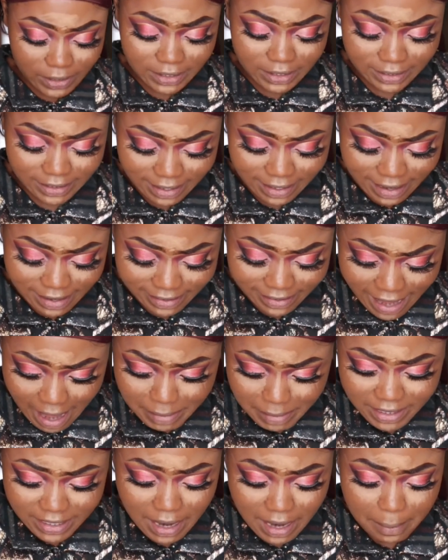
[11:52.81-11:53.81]
It
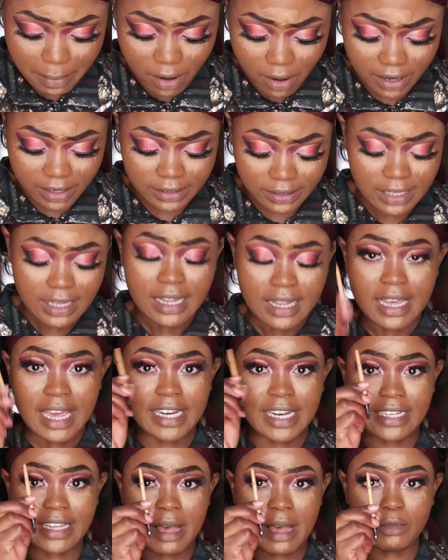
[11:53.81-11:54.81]
comes in a bottle,
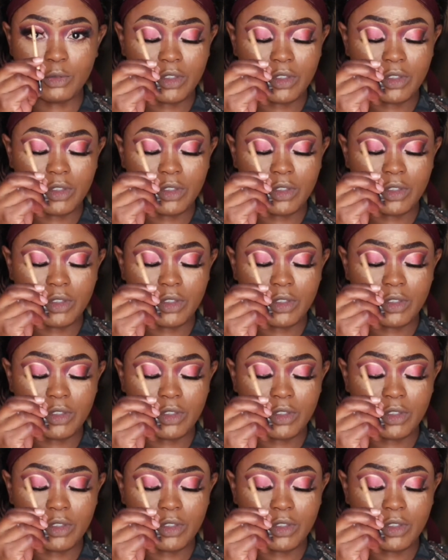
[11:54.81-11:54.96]
and it comes